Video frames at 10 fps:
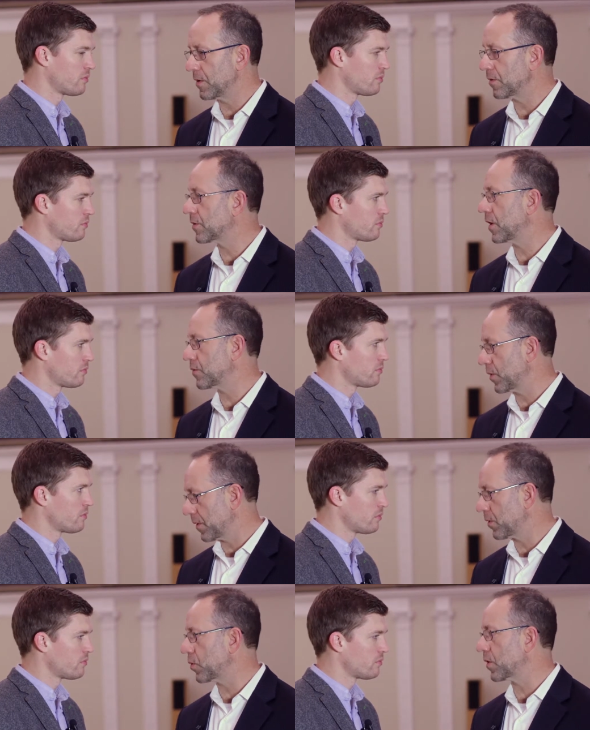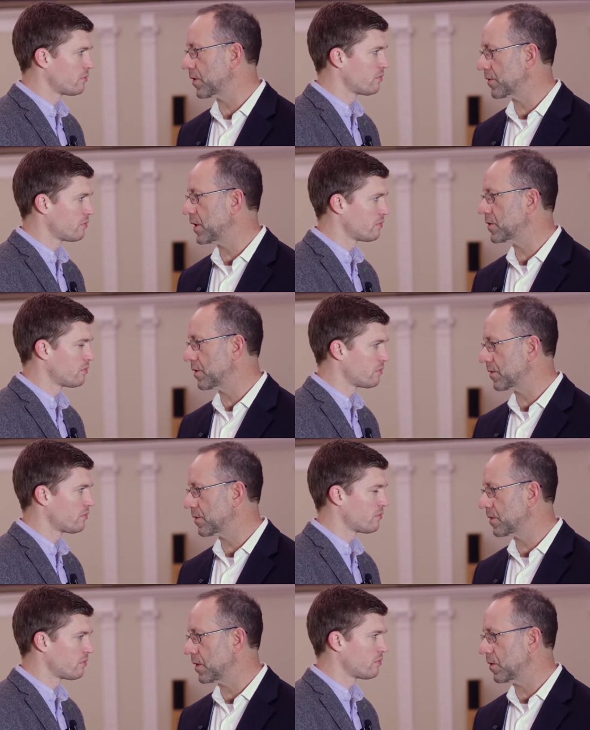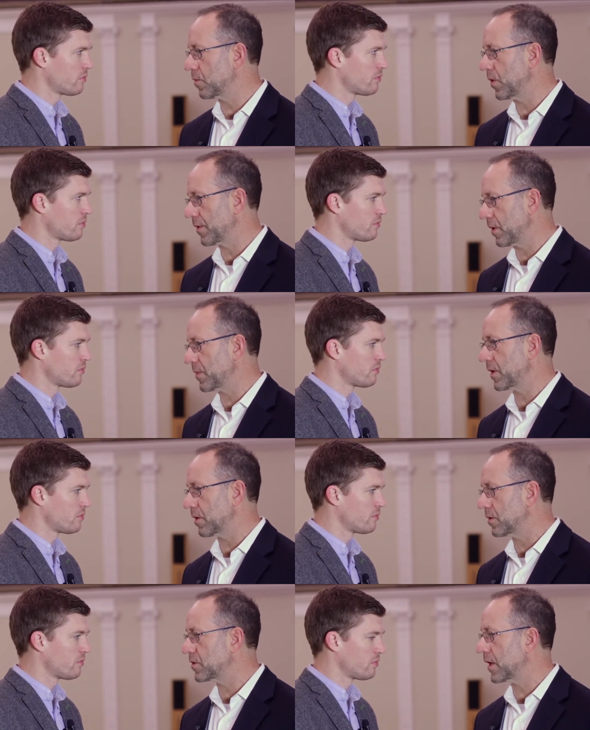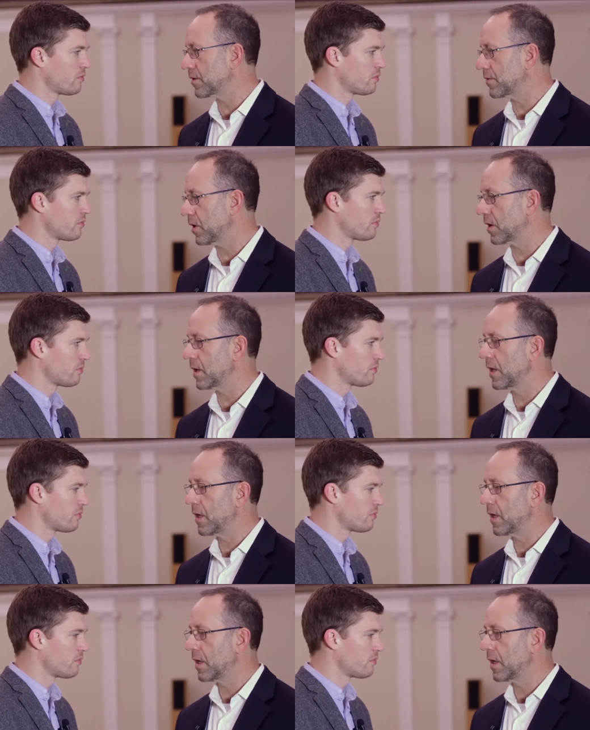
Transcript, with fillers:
Speaker 1: discuss with other organizations, you know, what their particular objectives are.